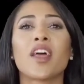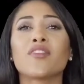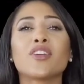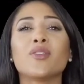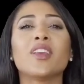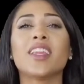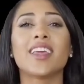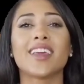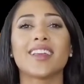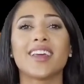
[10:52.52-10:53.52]
Rinse
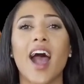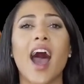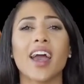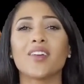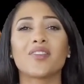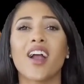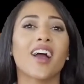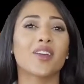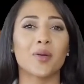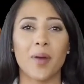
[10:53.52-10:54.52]
with water and repeat
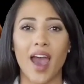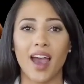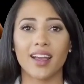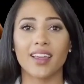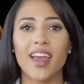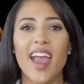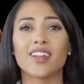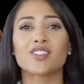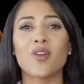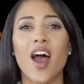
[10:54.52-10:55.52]
the remedy once a
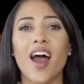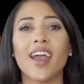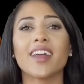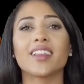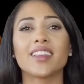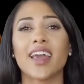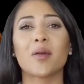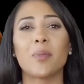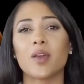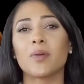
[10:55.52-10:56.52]
week.
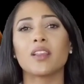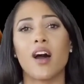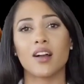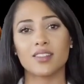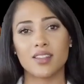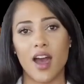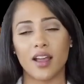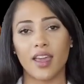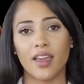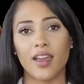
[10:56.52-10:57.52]
Lime. Extract
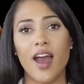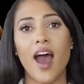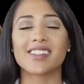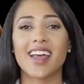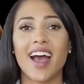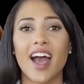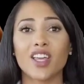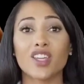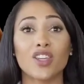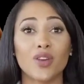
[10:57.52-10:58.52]
lime juice and add
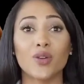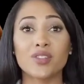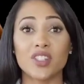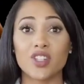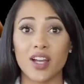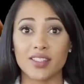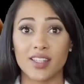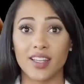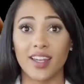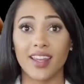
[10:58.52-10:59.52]
honey. Apply the
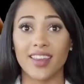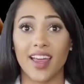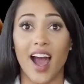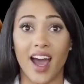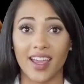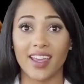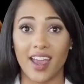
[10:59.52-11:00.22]
combination of your